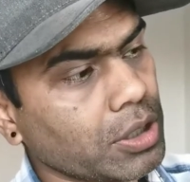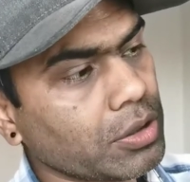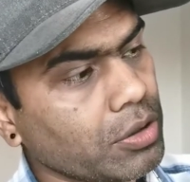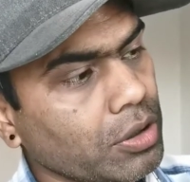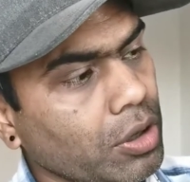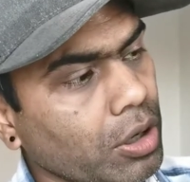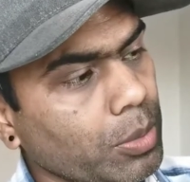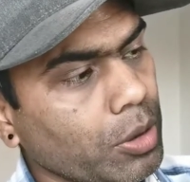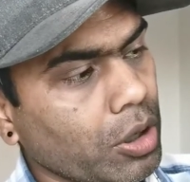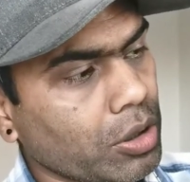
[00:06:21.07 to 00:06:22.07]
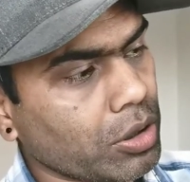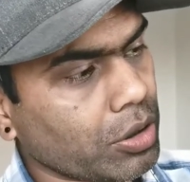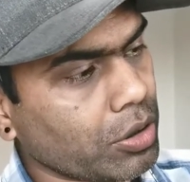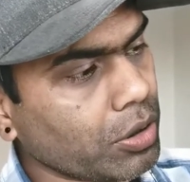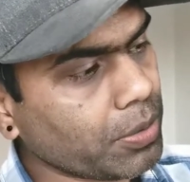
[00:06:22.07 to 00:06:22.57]
central column
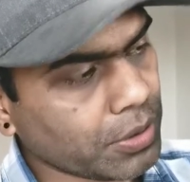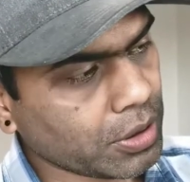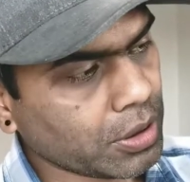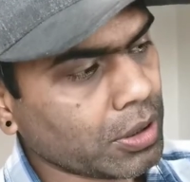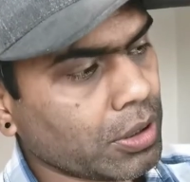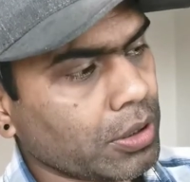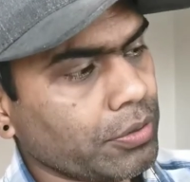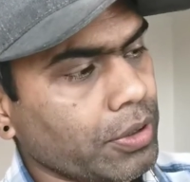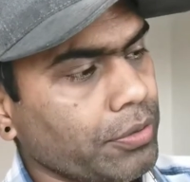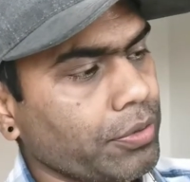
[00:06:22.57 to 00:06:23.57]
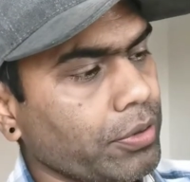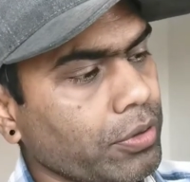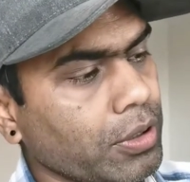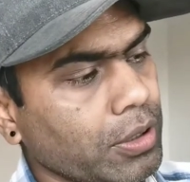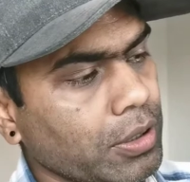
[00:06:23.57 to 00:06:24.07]
lock knob if
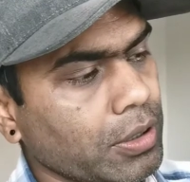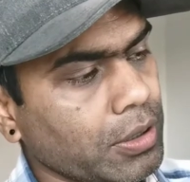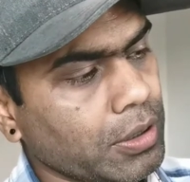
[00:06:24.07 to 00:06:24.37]
you will